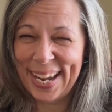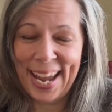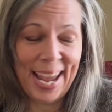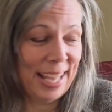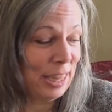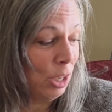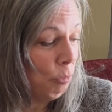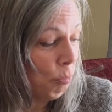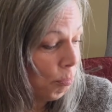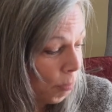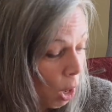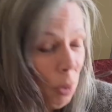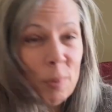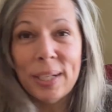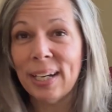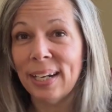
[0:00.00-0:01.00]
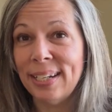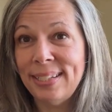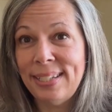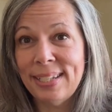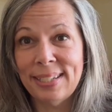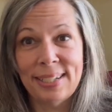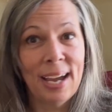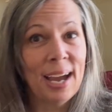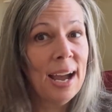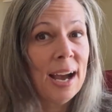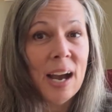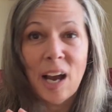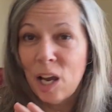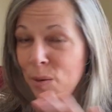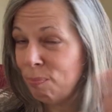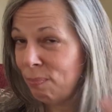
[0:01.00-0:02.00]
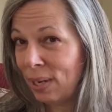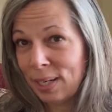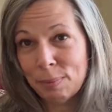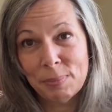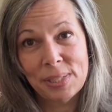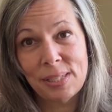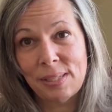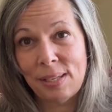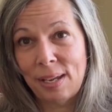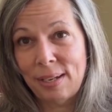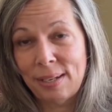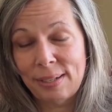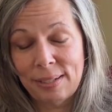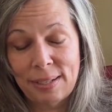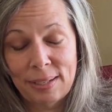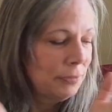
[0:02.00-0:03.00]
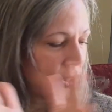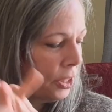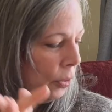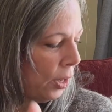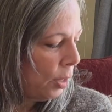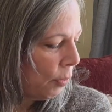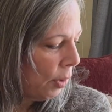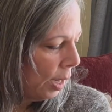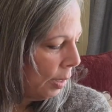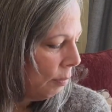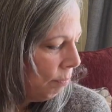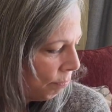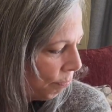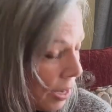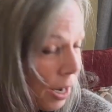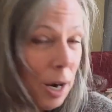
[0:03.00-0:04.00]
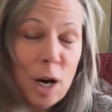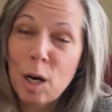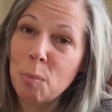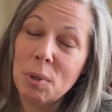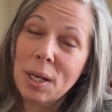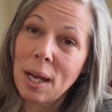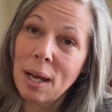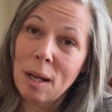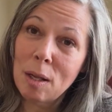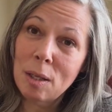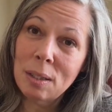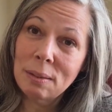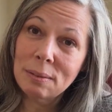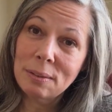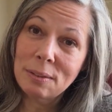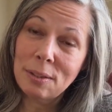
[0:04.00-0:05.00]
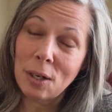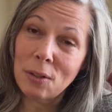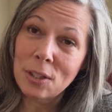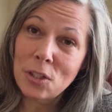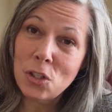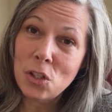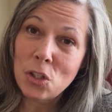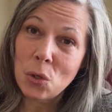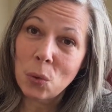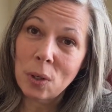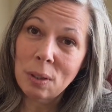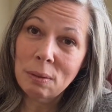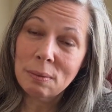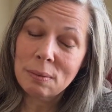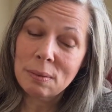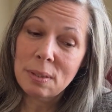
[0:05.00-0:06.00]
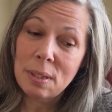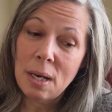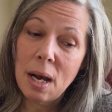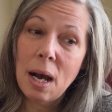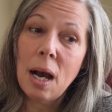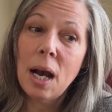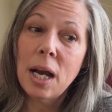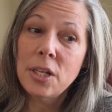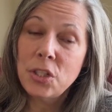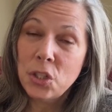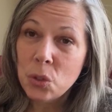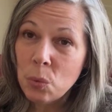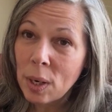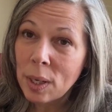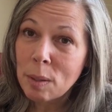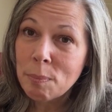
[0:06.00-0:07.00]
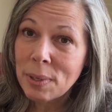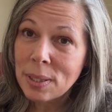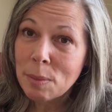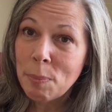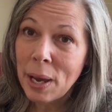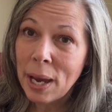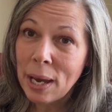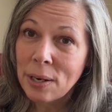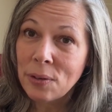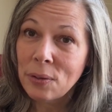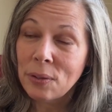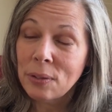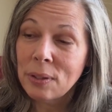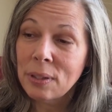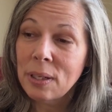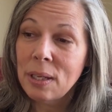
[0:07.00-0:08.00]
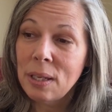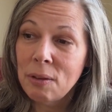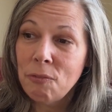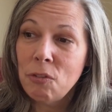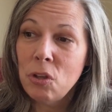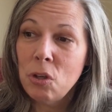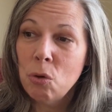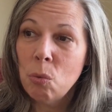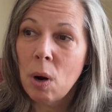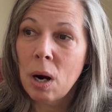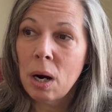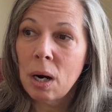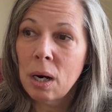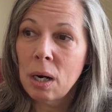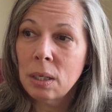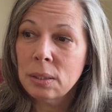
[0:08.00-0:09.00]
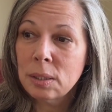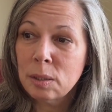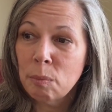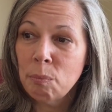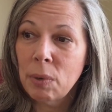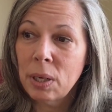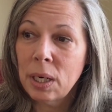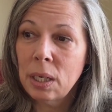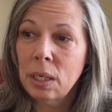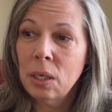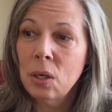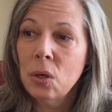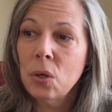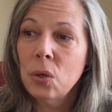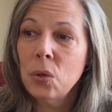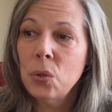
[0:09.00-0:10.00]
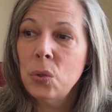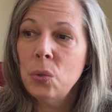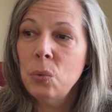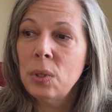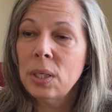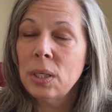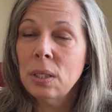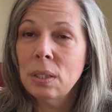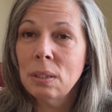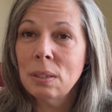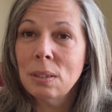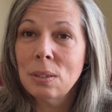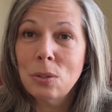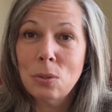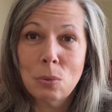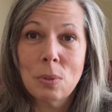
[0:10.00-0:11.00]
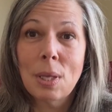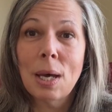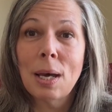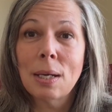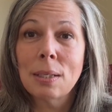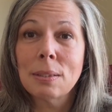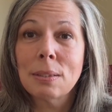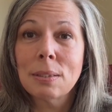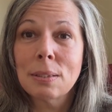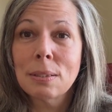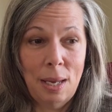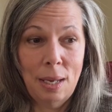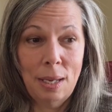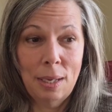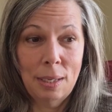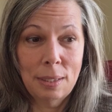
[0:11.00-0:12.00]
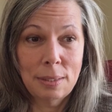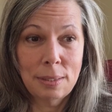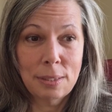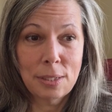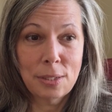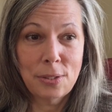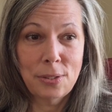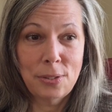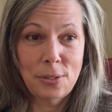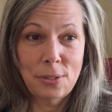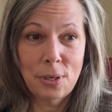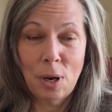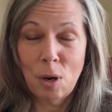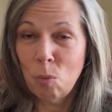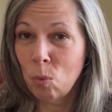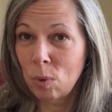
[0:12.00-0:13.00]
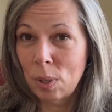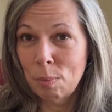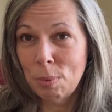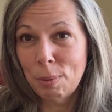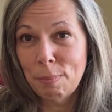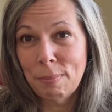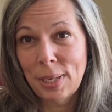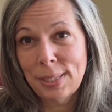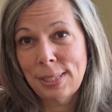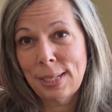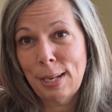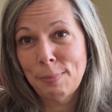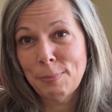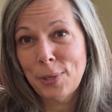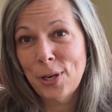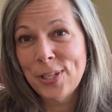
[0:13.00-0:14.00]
And the moment I did, I made a mistake. So anyway, the Harbour Cowl, Darling Jadore. I do recommend the pattern if you are somebody who can do that and not worry about messing up.